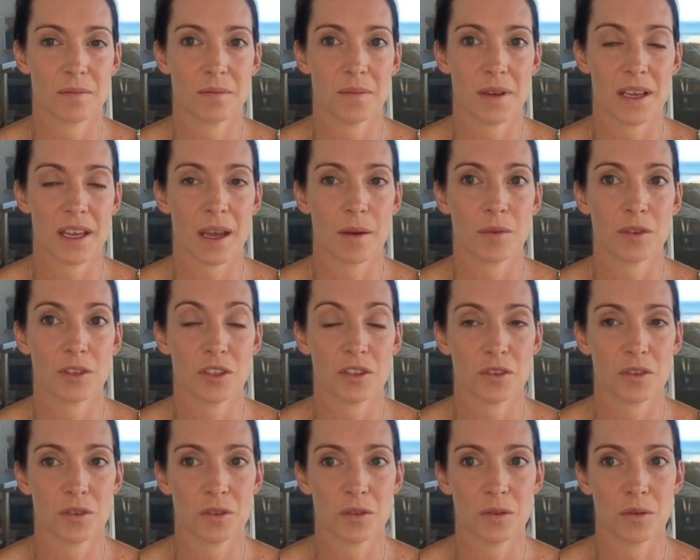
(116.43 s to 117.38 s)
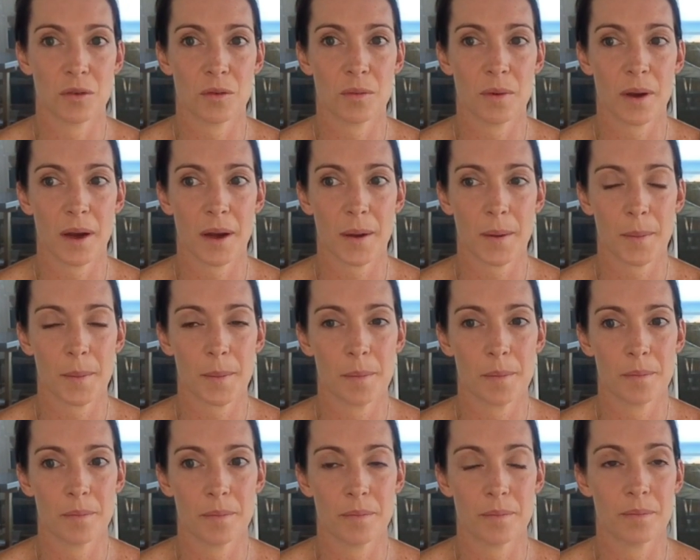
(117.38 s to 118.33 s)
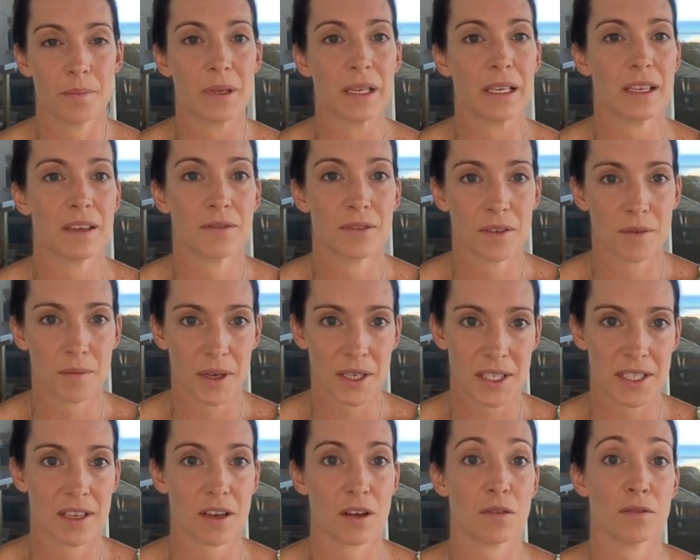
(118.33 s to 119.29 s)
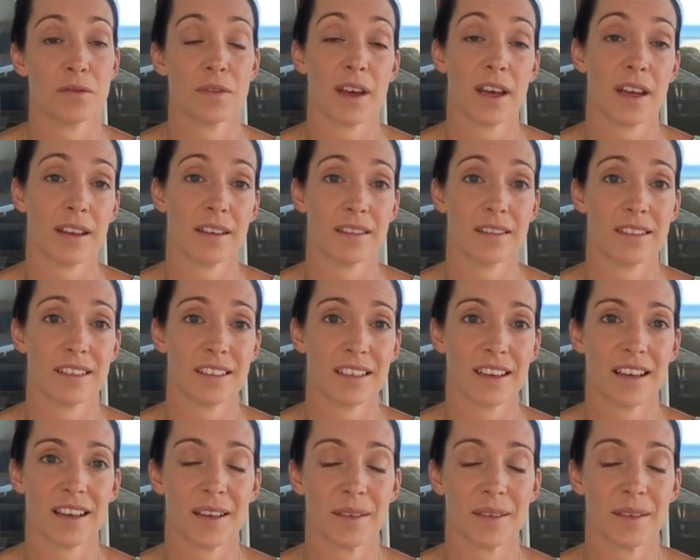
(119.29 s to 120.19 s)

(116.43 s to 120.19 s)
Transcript: being able to believe in myself and